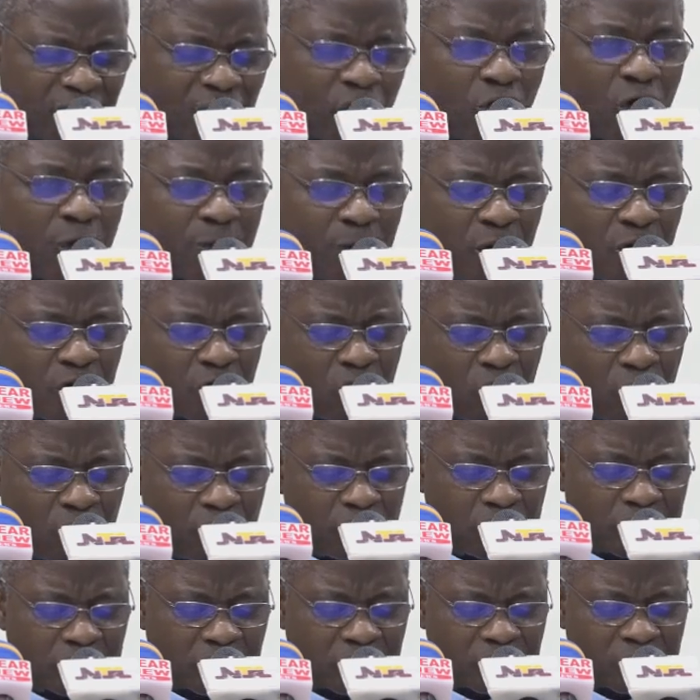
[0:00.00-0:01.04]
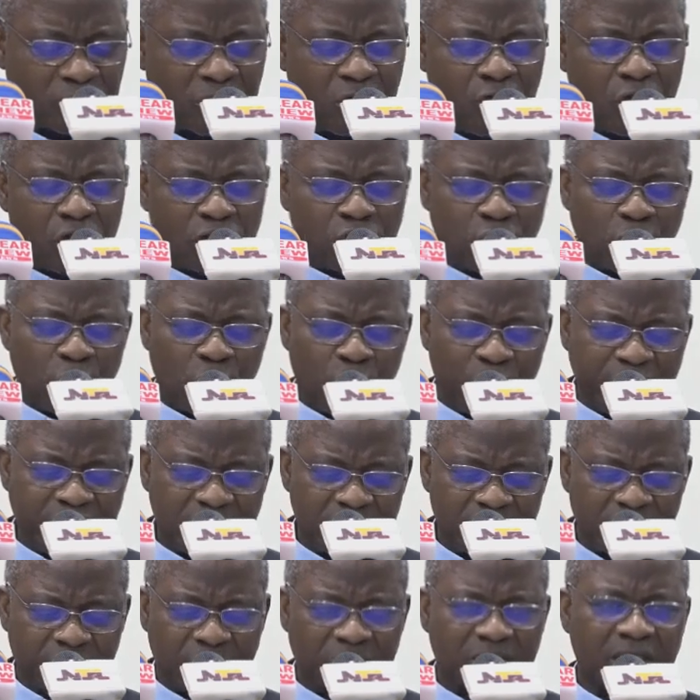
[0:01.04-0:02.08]
common goals to which the
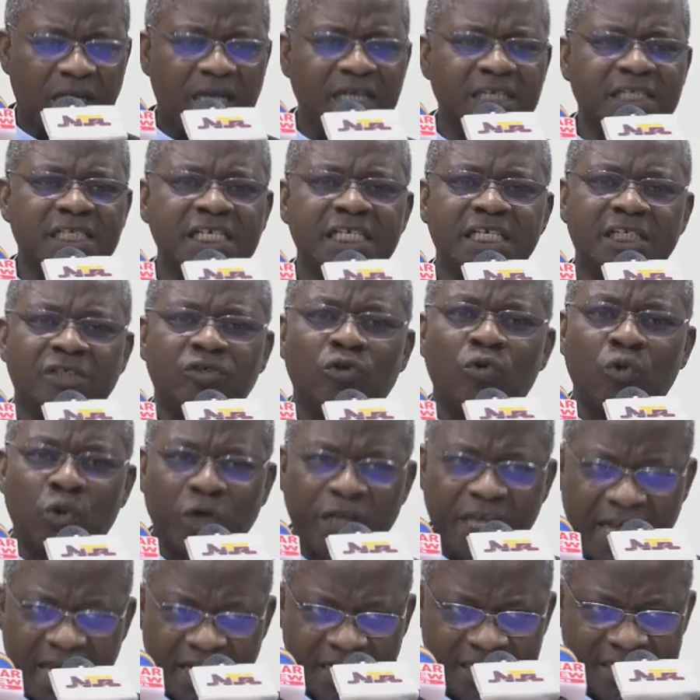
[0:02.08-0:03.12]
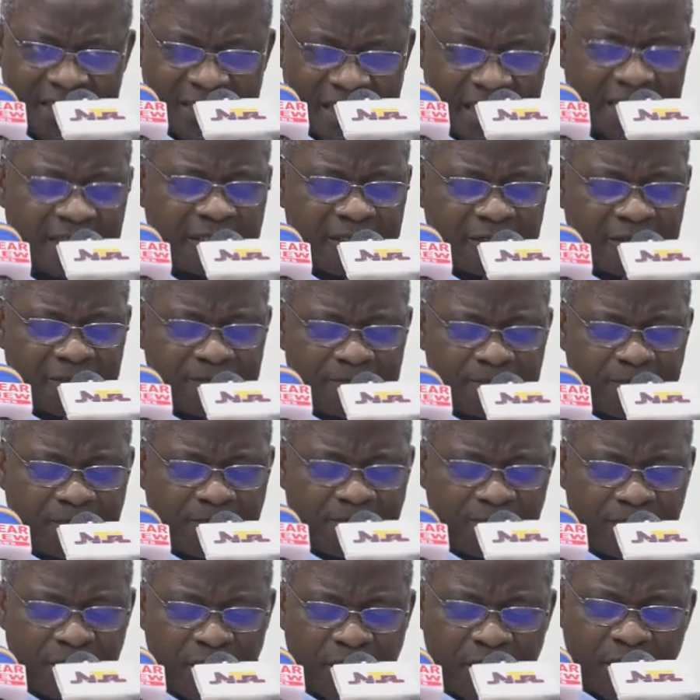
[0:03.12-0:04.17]
society is oriented.
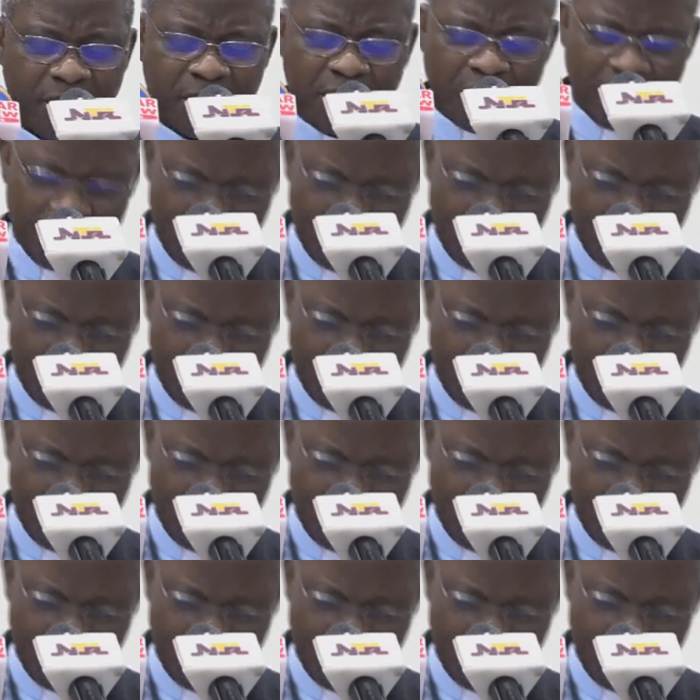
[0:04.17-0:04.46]
In